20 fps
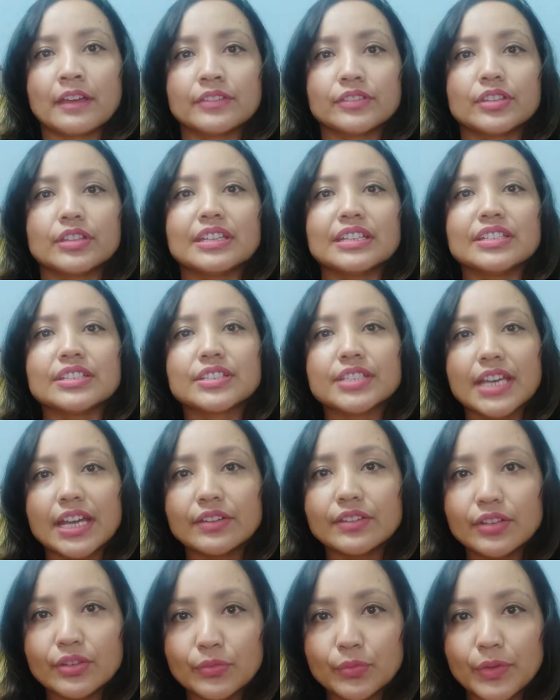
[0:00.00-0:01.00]
The
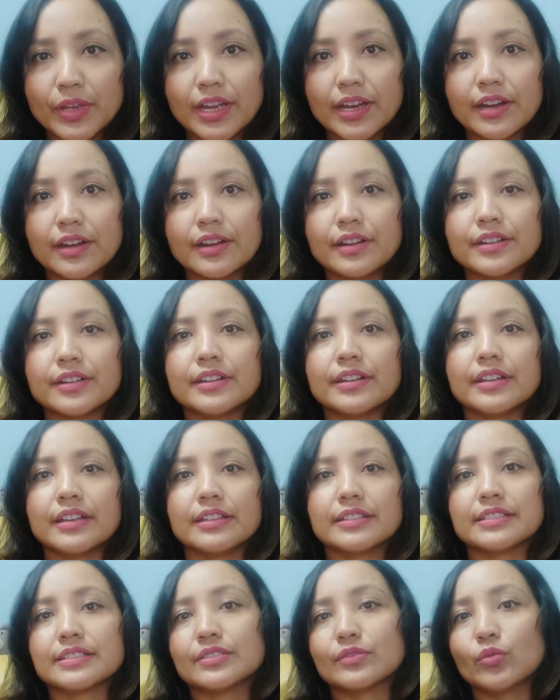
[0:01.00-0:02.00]
interior, where
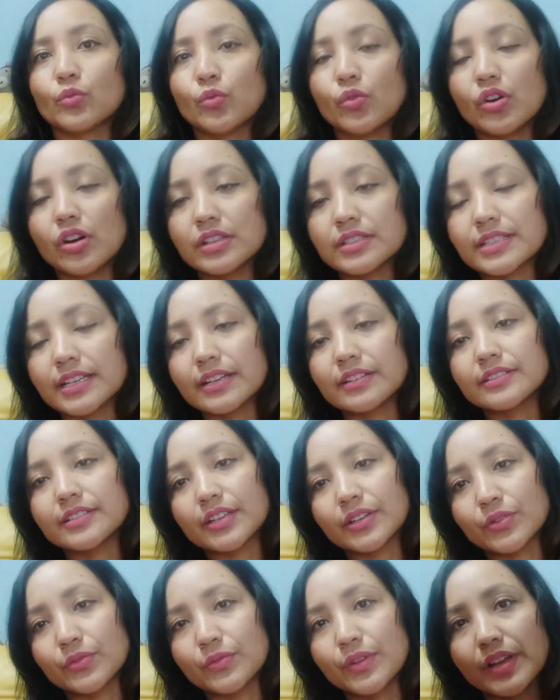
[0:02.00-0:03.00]
its walls are
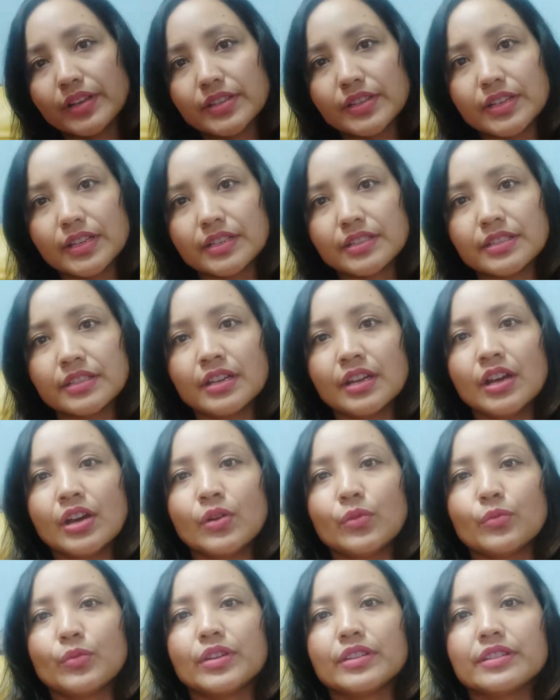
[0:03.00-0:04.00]
decorated
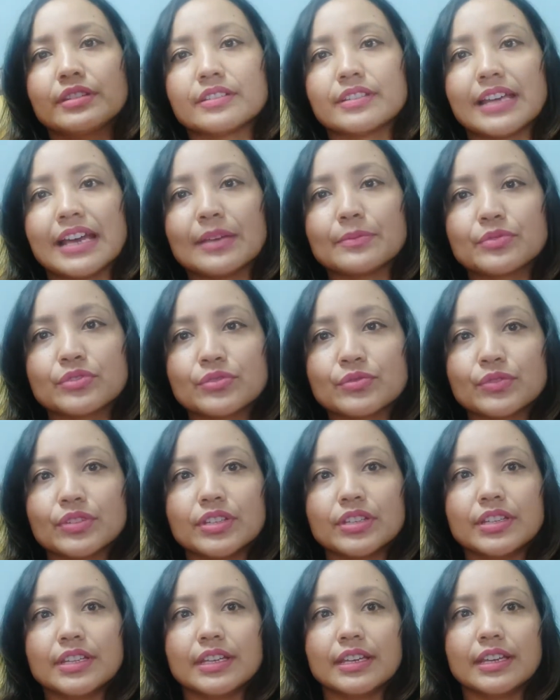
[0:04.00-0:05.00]
with
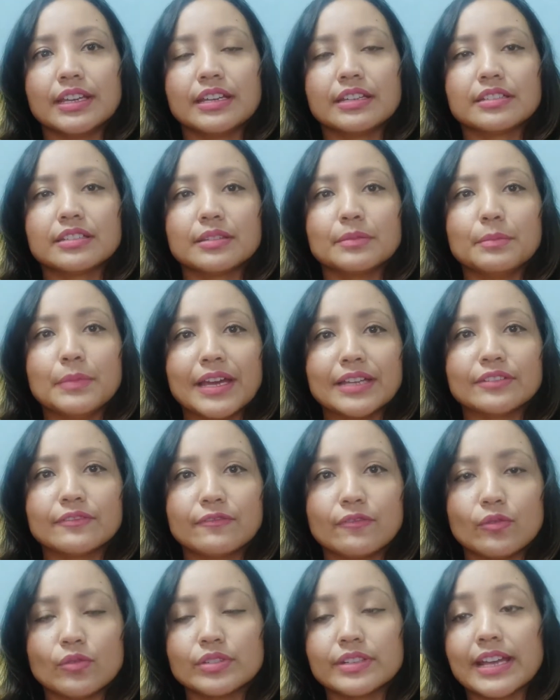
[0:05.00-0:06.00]
tapestry and
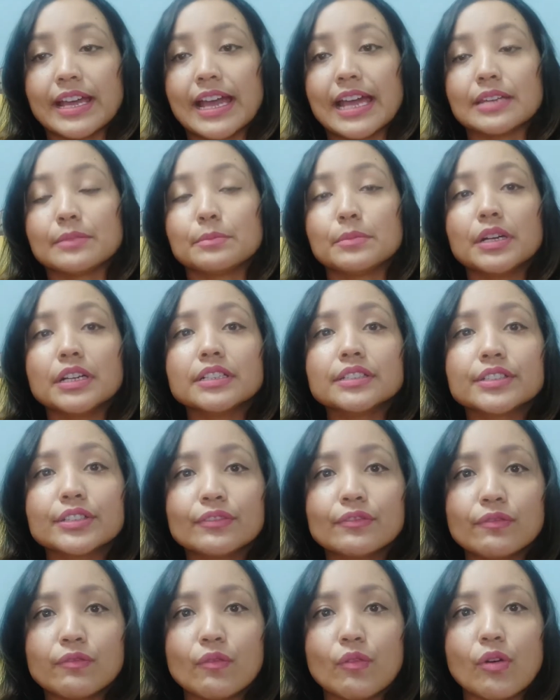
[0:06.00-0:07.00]
manifold and
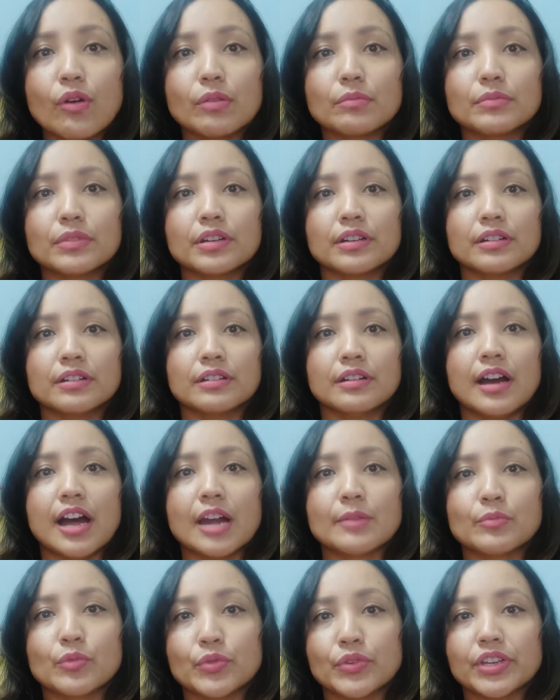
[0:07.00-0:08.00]
multiform
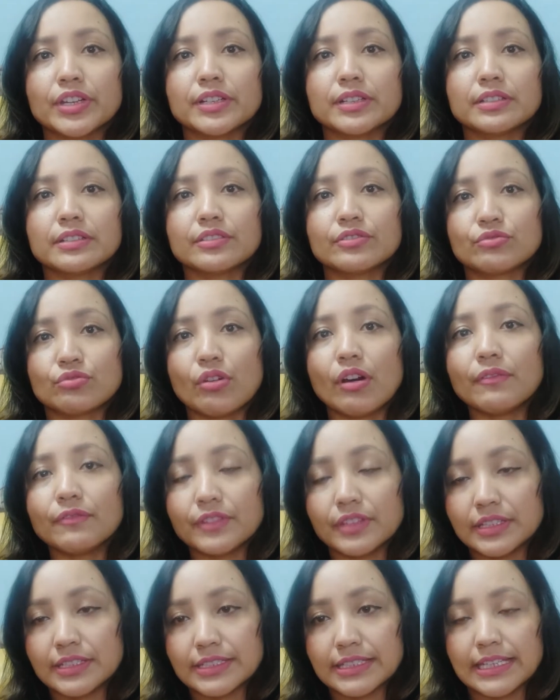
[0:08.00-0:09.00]
armorial
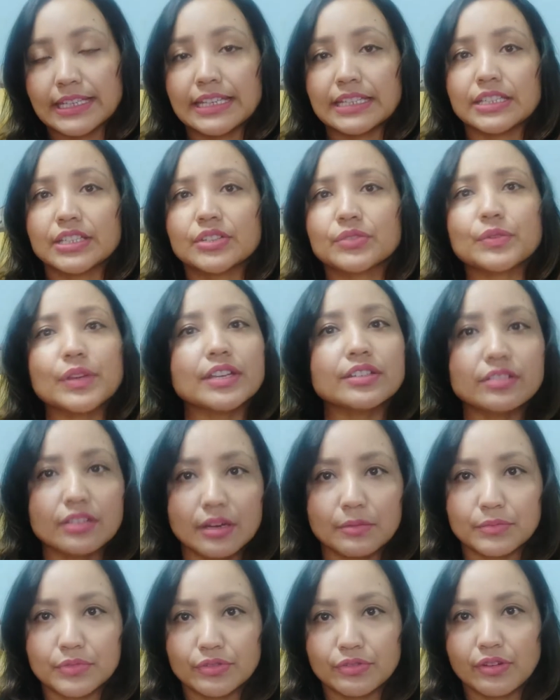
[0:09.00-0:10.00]
trophies and great
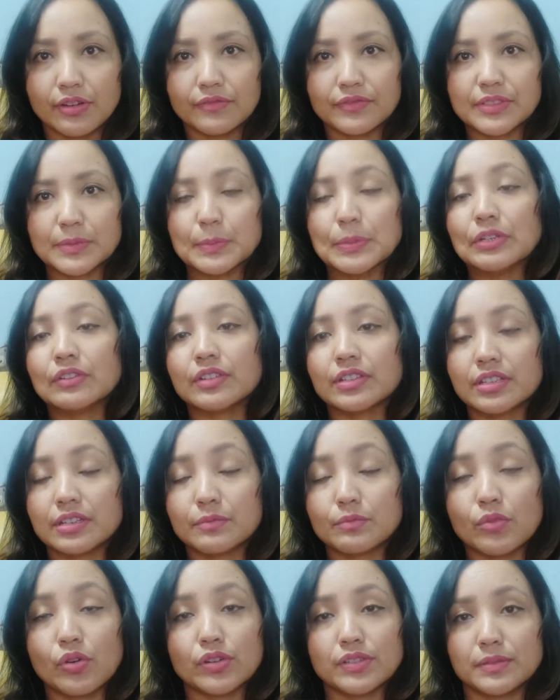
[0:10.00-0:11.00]
number of spirited
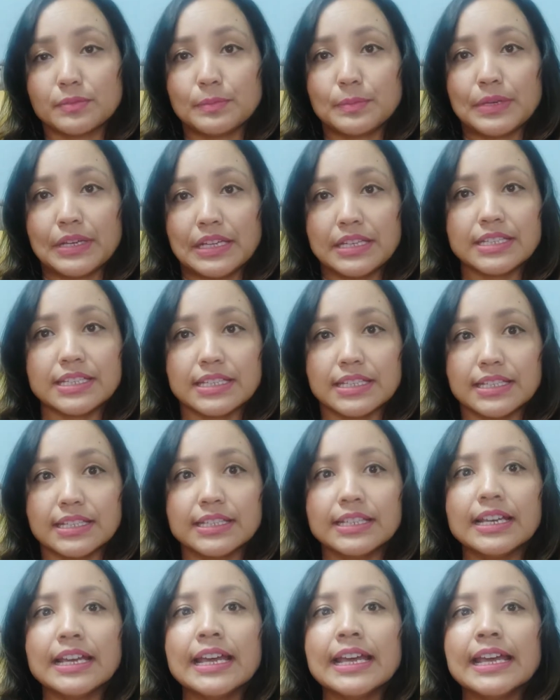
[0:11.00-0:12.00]
modern
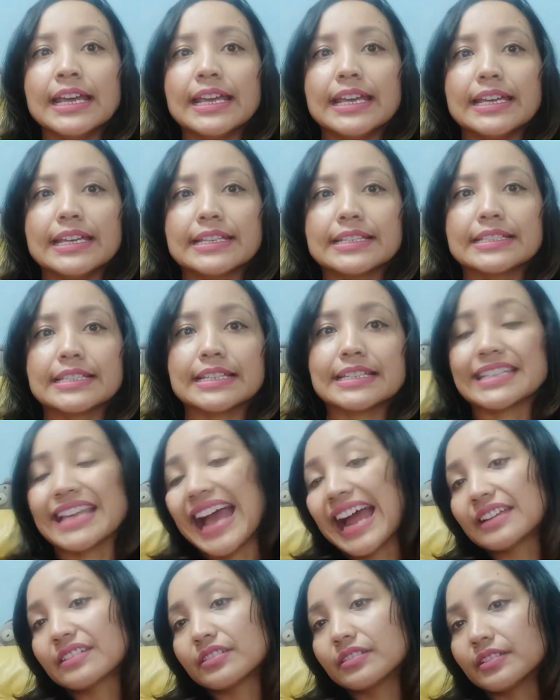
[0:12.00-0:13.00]
painting, is
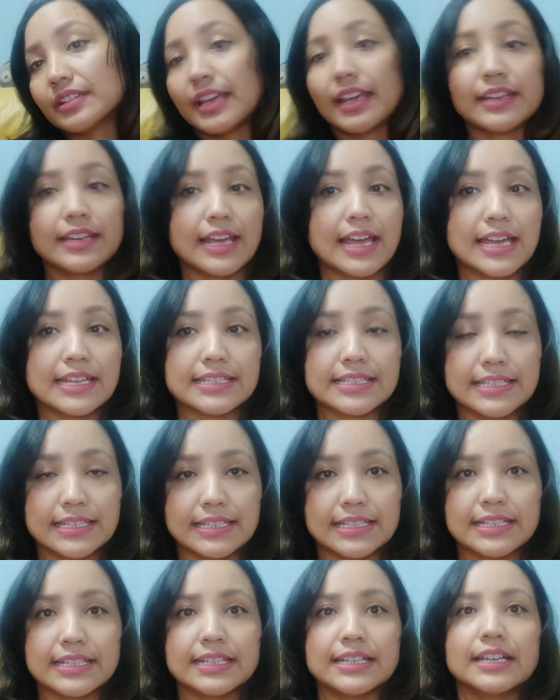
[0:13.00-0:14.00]
tattered and
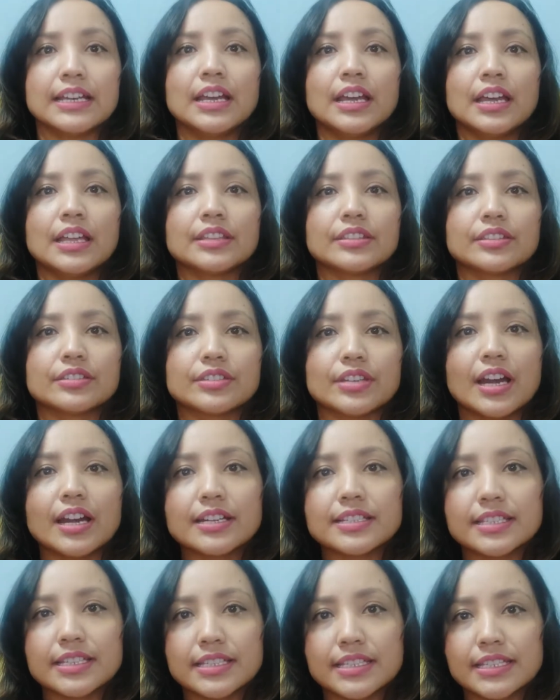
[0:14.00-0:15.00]
antique. The dark
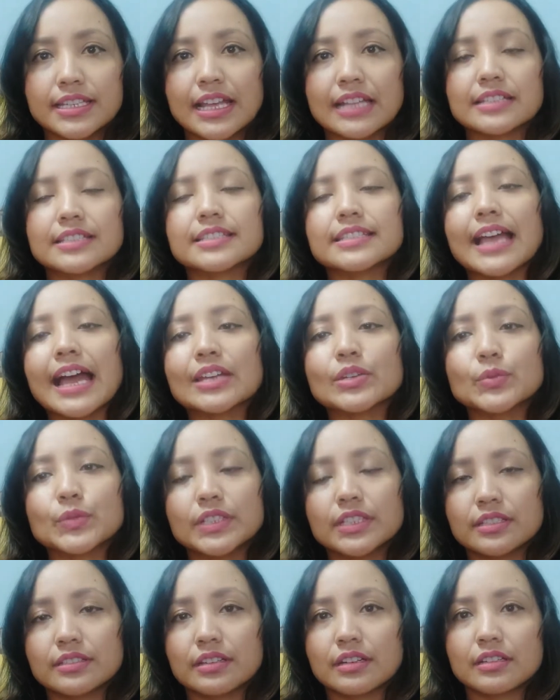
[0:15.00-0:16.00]
setting and
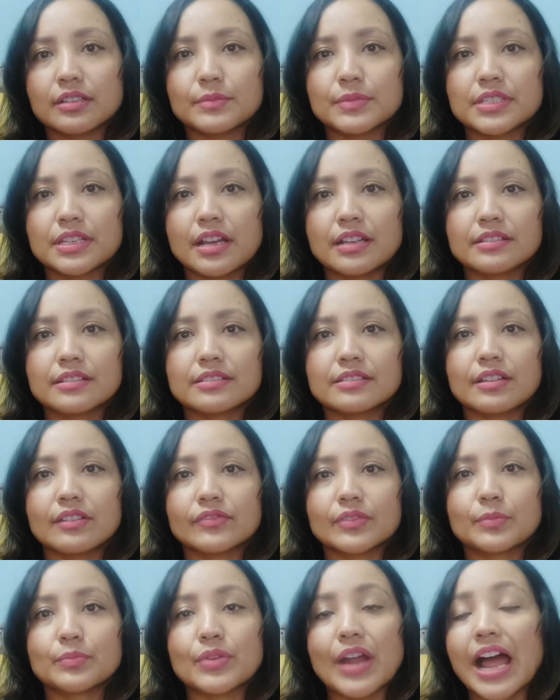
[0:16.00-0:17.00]
shadowy circumstances of
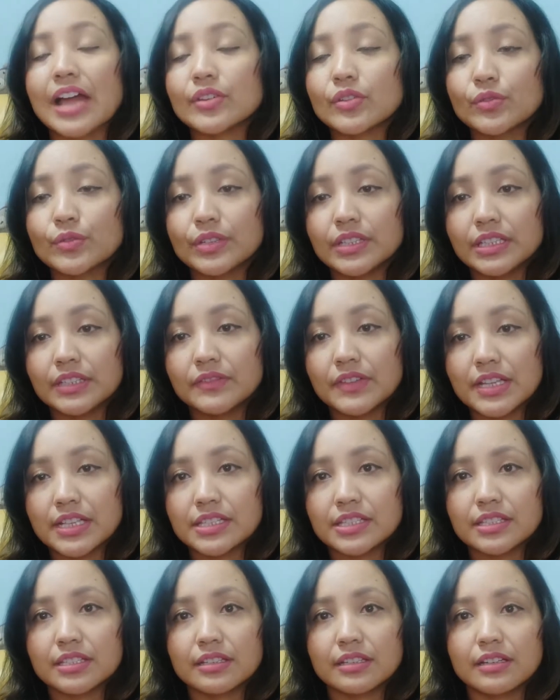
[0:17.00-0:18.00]
the prior
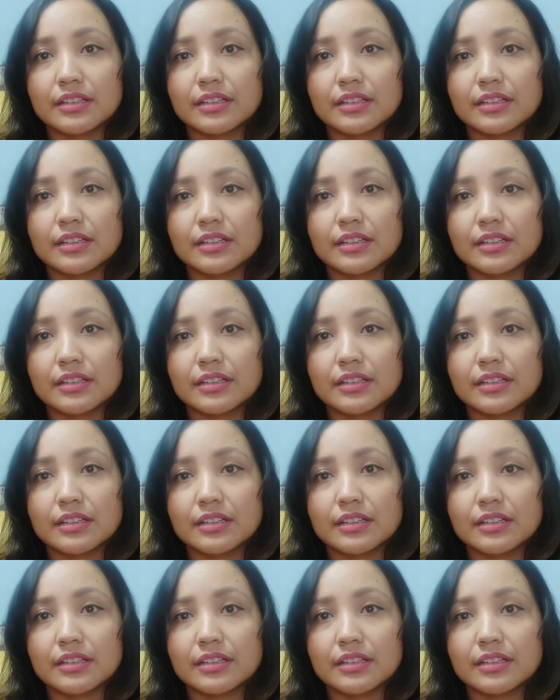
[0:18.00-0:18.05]
events